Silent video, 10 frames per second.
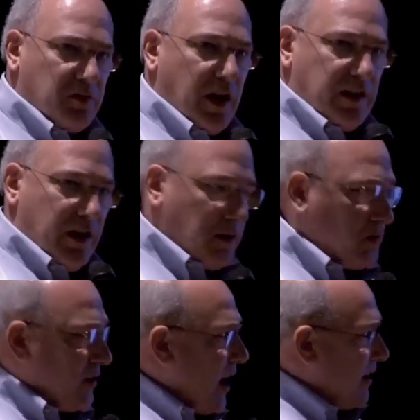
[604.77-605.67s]
was on the other
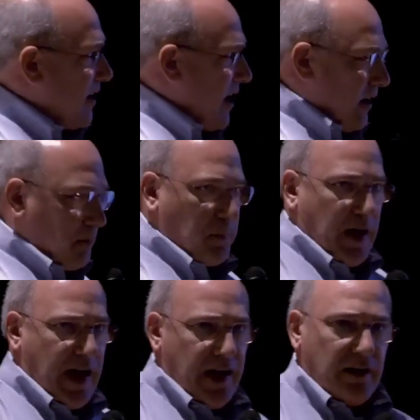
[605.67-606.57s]
side got
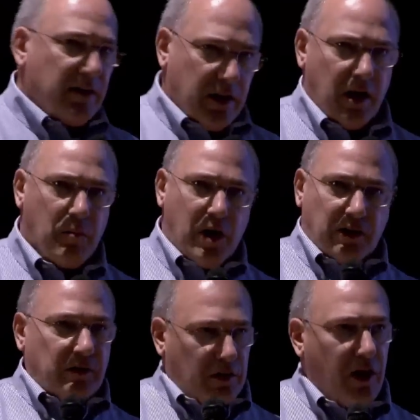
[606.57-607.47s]
up and,
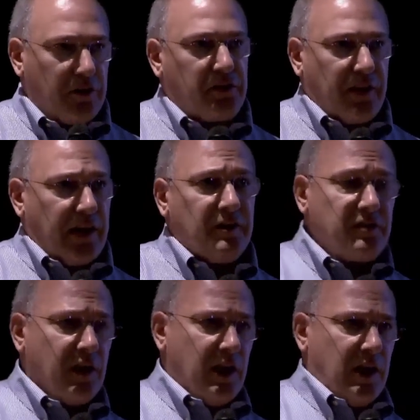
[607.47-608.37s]
among other things,